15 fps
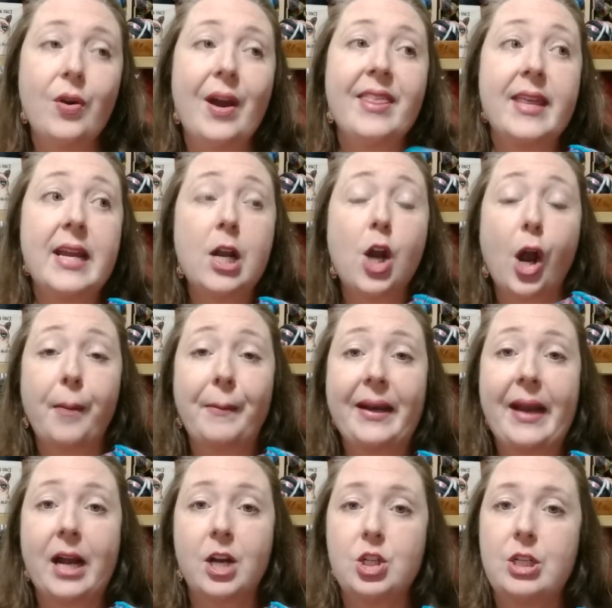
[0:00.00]
I think Carmen
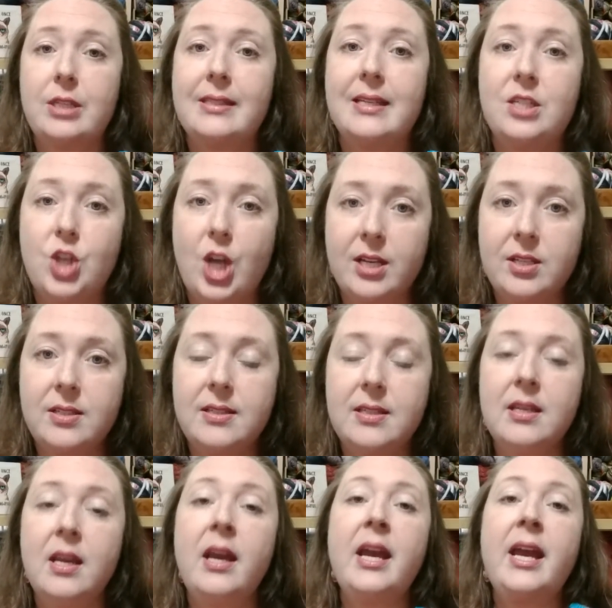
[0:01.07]
actually suggests
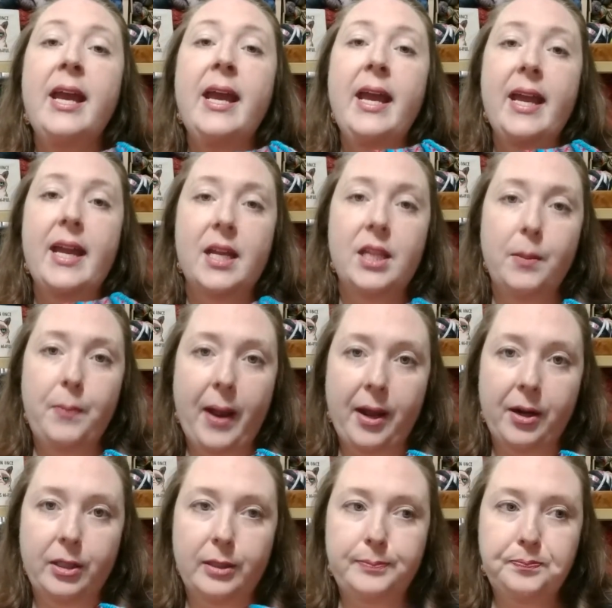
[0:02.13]
in the
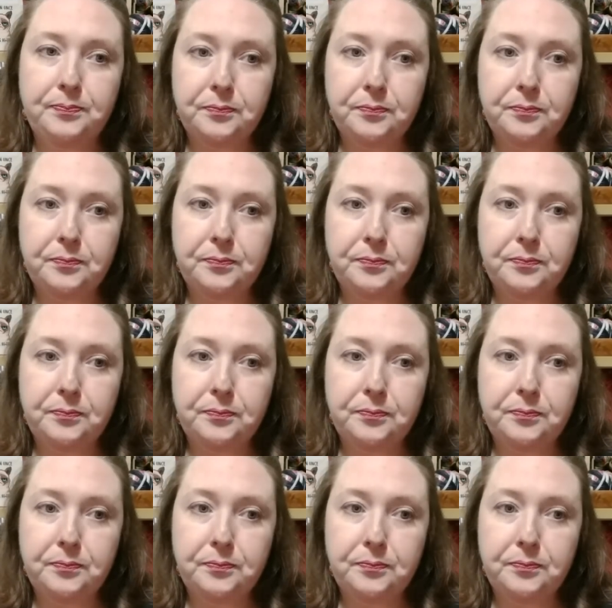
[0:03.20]
pattern